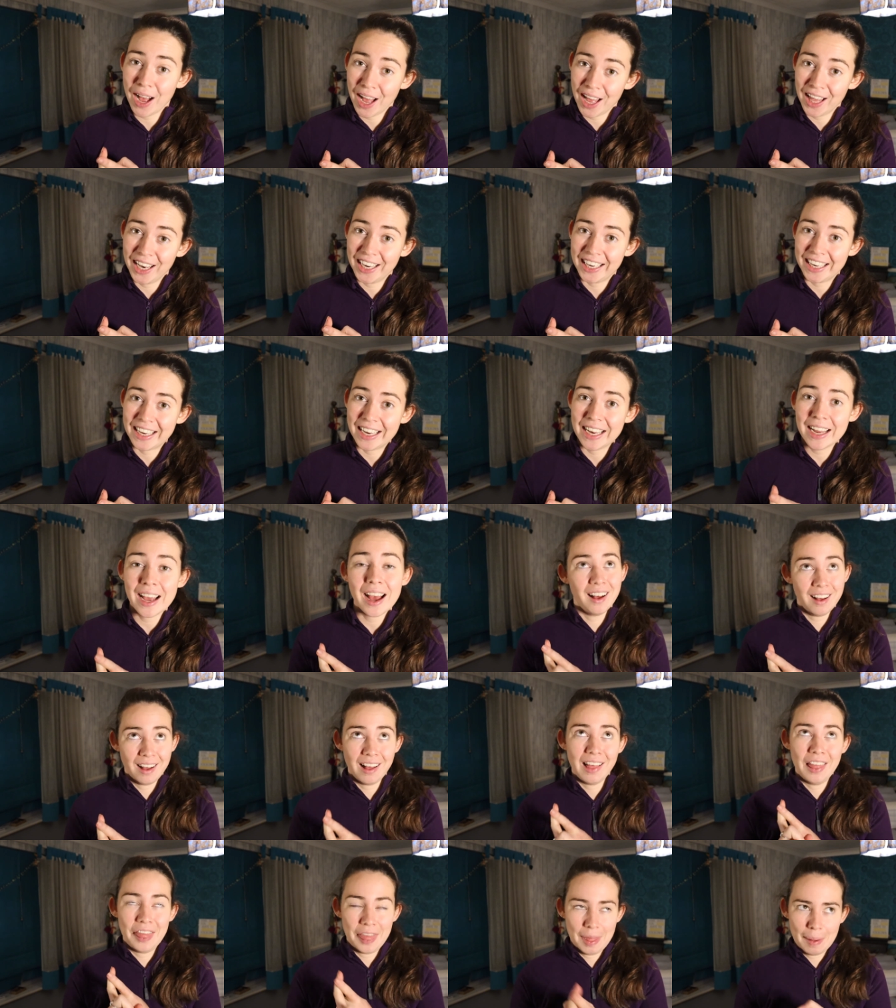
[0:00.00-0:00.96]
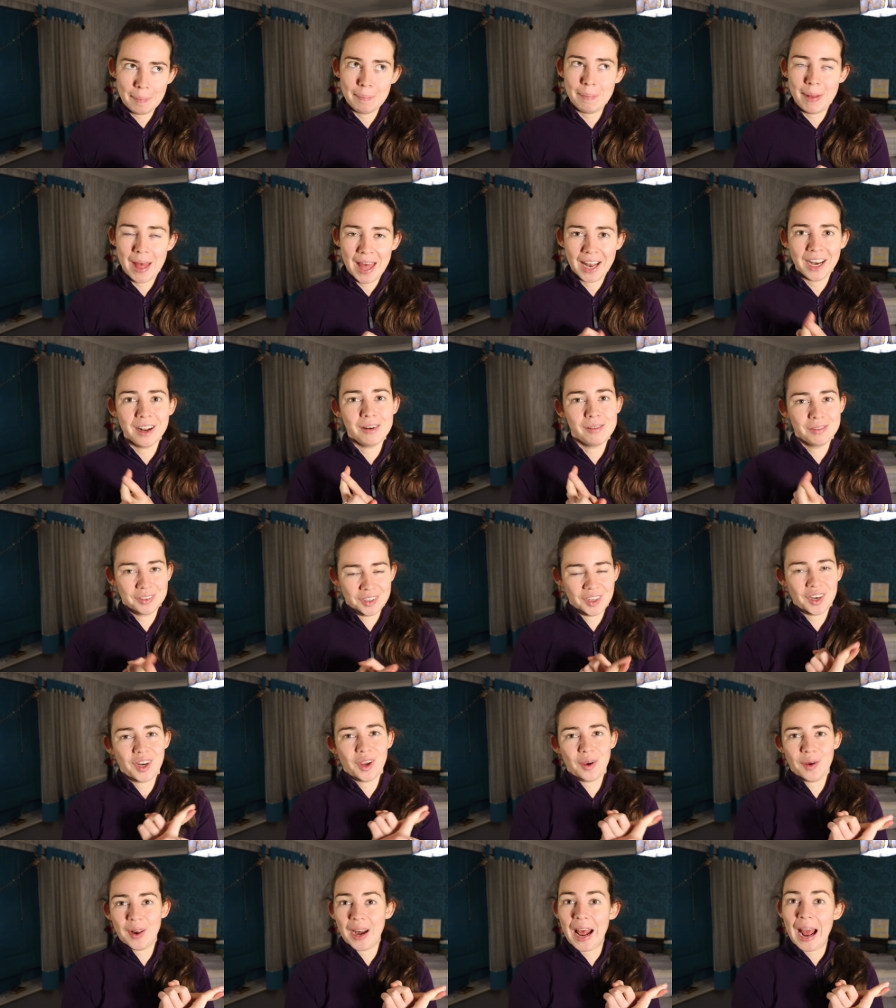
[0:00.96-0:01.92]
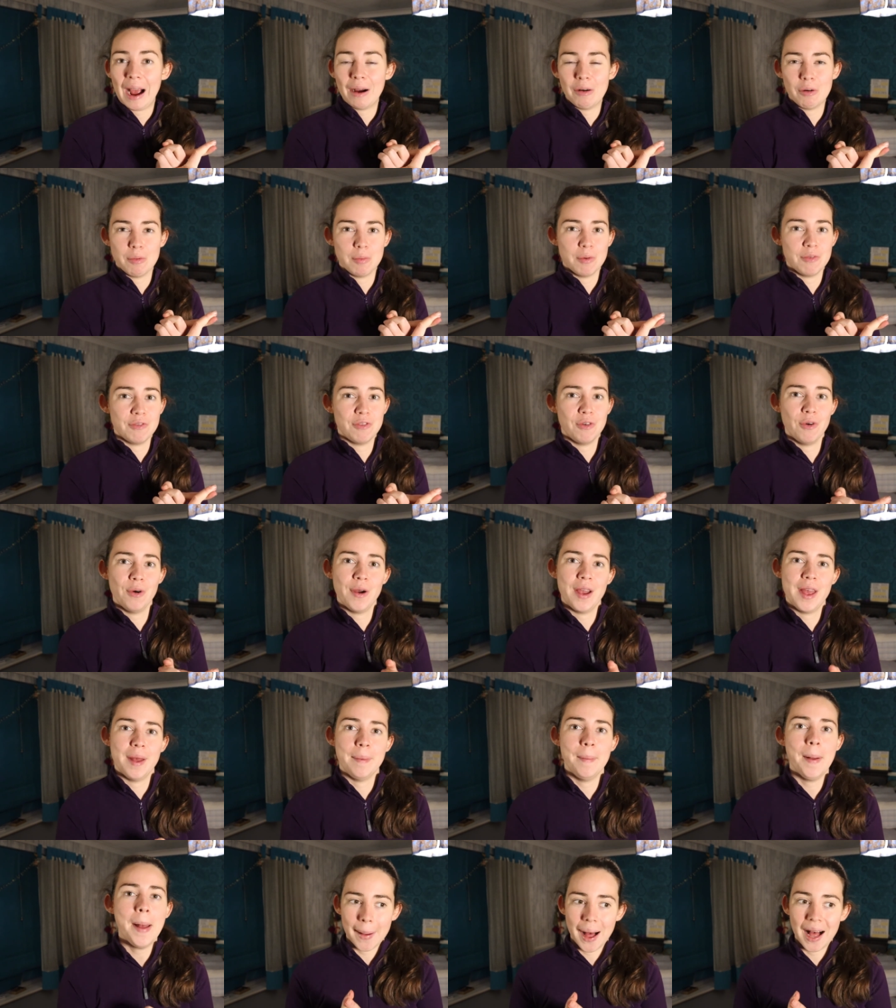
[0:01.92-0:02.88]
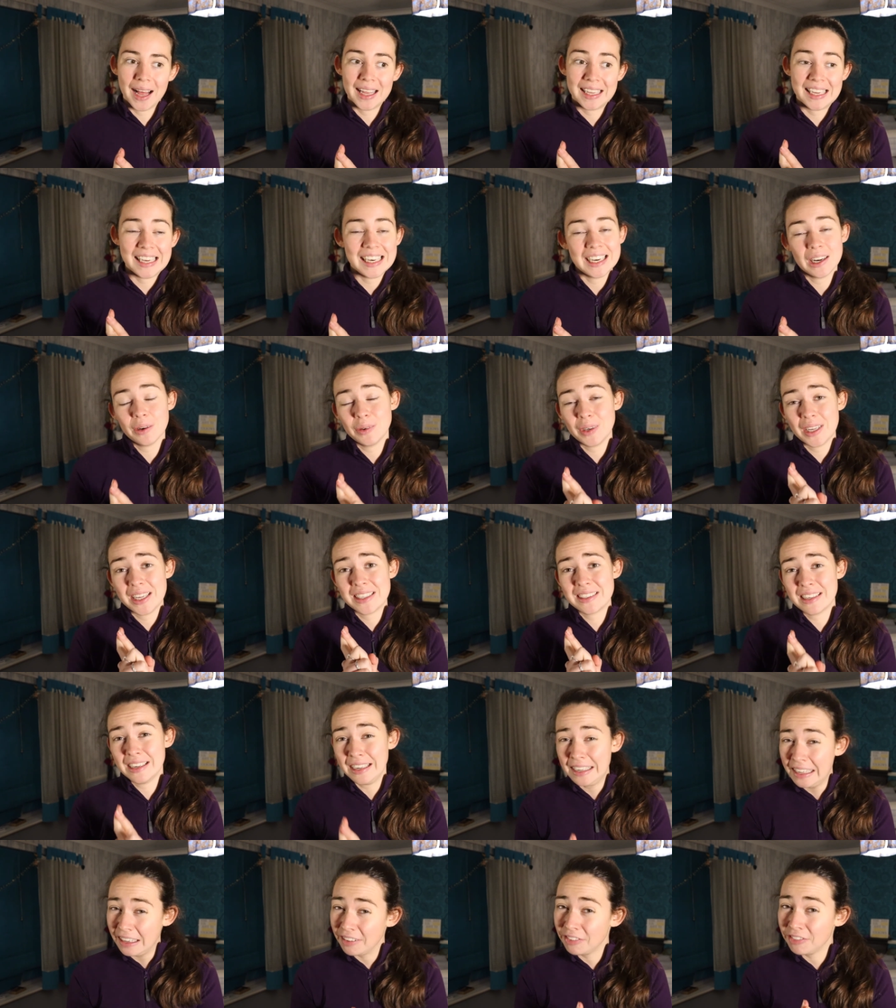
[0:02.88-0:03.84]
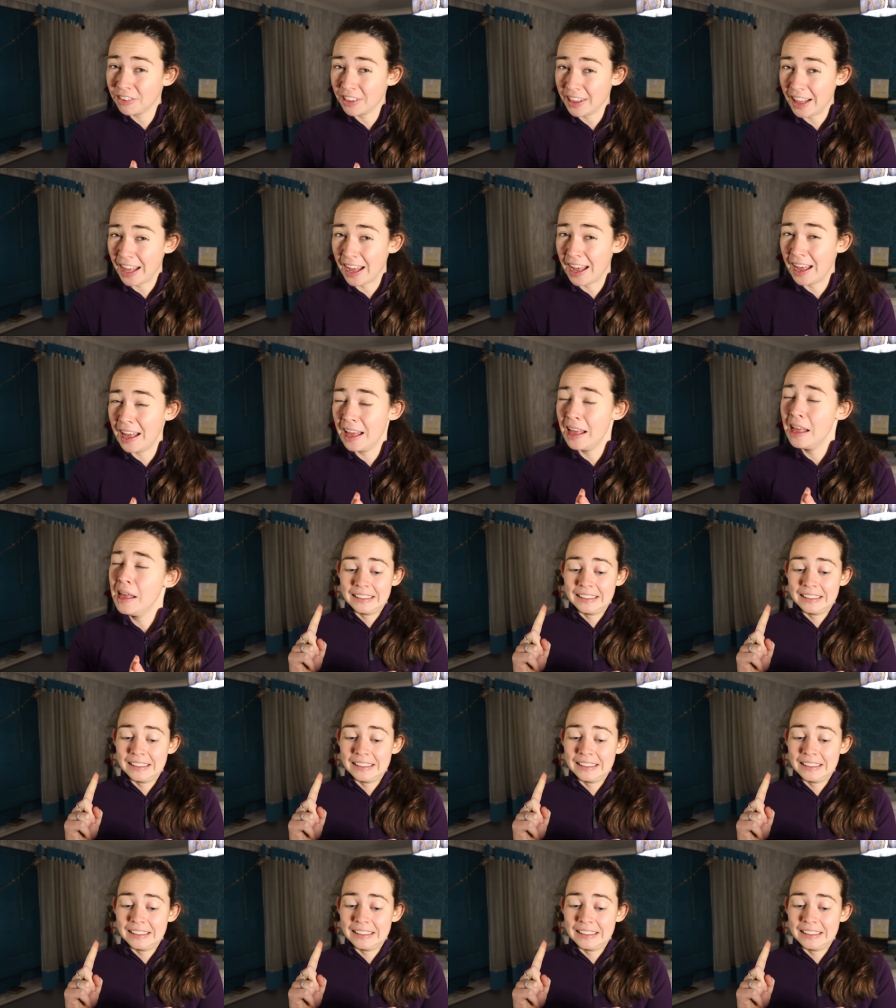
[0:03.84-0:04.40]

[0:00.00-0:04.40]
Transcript: early uh, than Ben, I was gonna go an hour before him, but he now needs a lift there,